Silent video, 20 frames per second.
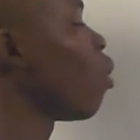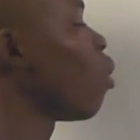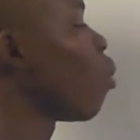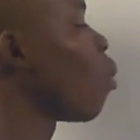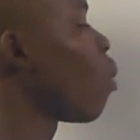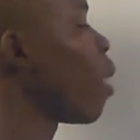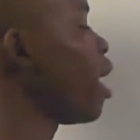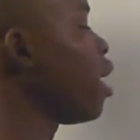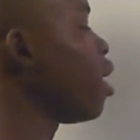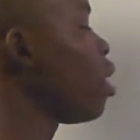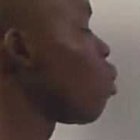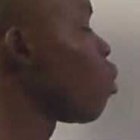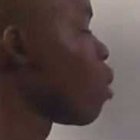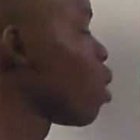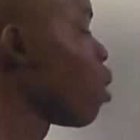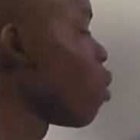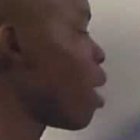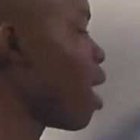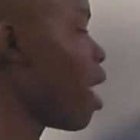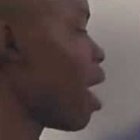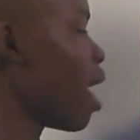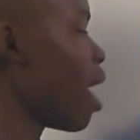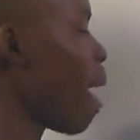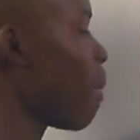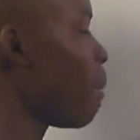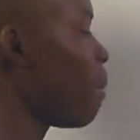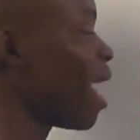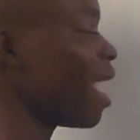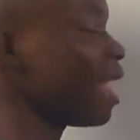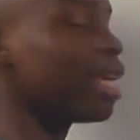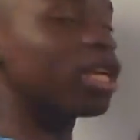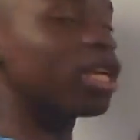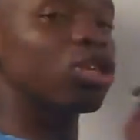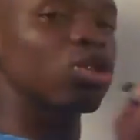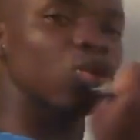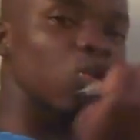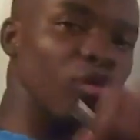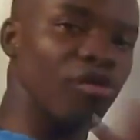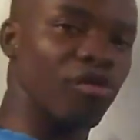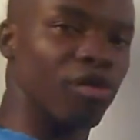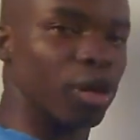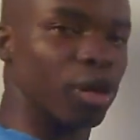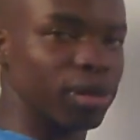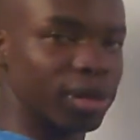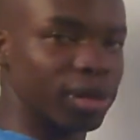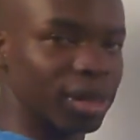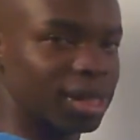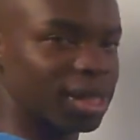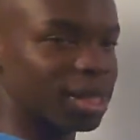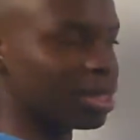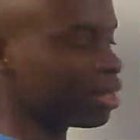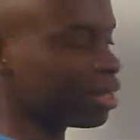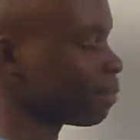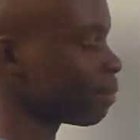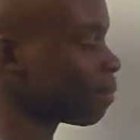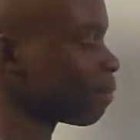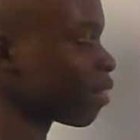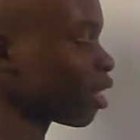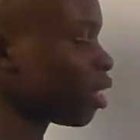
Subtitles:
when we were applying two velocities.